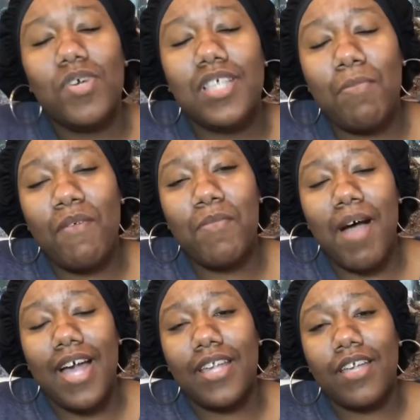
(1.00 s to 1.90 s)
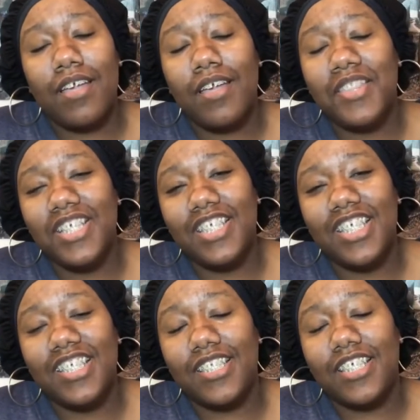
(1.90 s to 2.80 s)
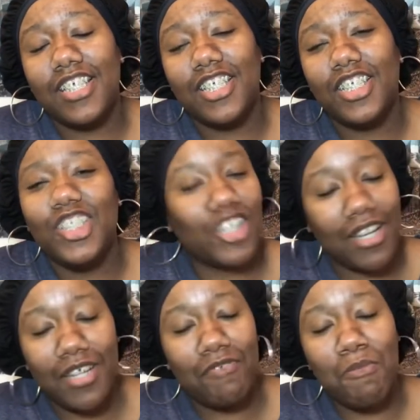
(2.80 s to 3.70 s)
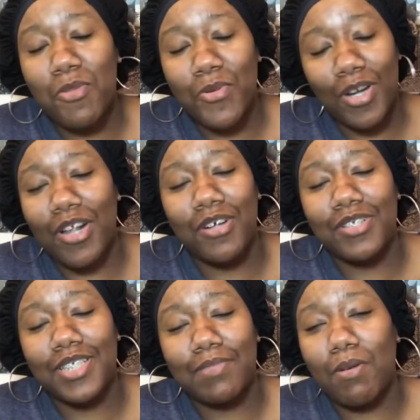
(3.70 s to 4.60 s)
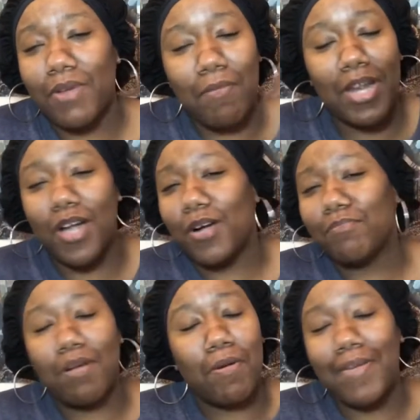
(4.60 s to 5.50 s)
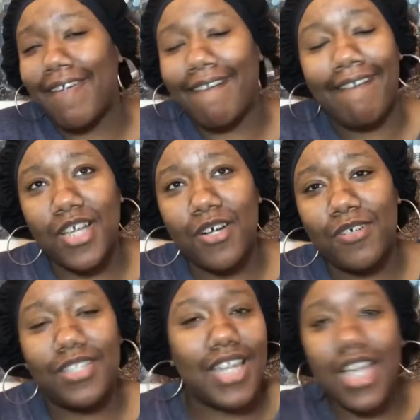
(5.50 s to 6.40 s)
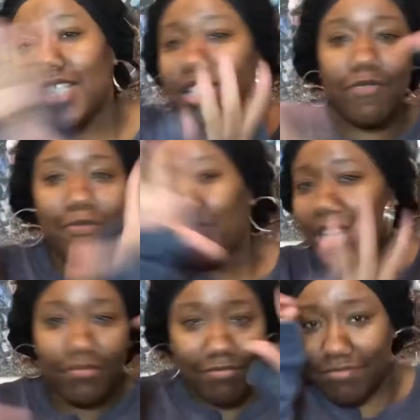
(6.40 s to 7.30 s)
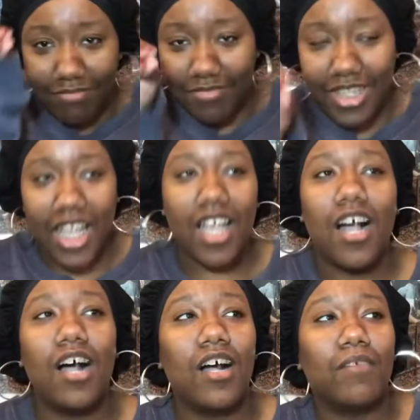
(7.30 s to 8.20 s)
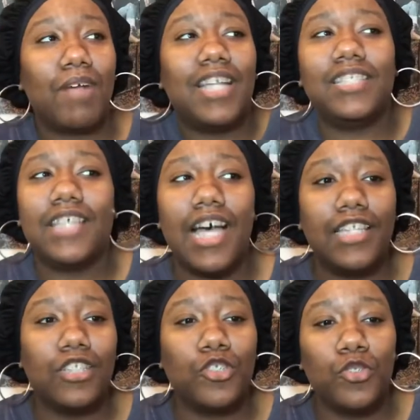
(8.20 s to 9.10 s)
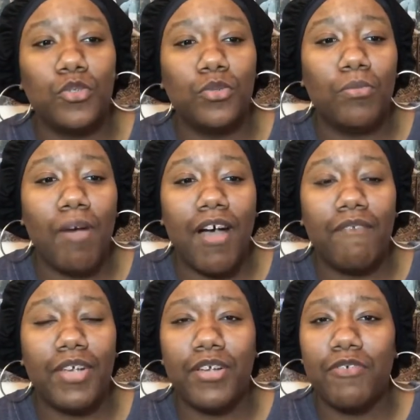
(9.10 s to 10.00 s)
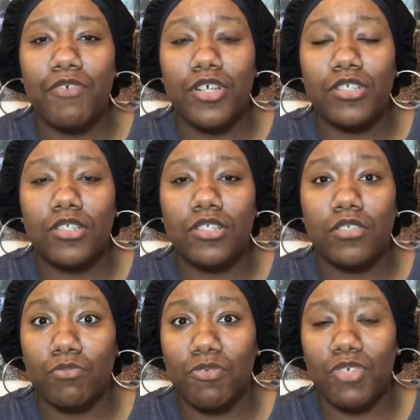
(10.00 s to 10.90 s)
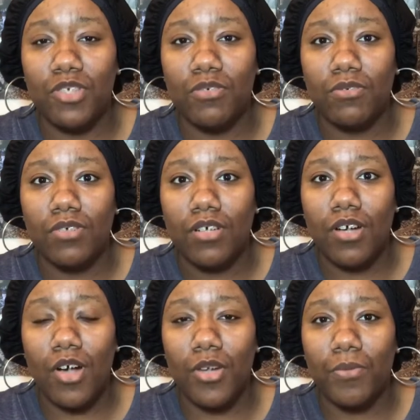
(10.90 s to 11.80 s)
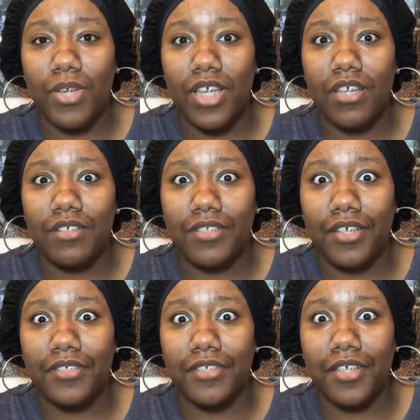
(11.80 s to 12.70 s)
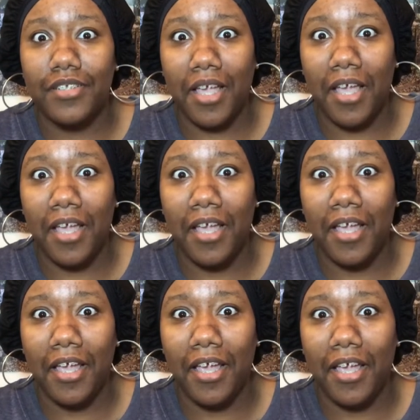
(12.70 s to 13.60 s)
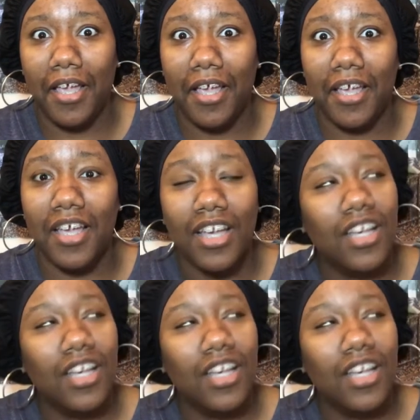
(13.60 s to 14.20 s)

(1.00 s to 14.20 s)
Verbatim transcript: up everybody this is Johnny from the weirdos but when I'm at home I'm a yeah so today is a different video um, I decided to do my very first review on a wig dun, dun, dun.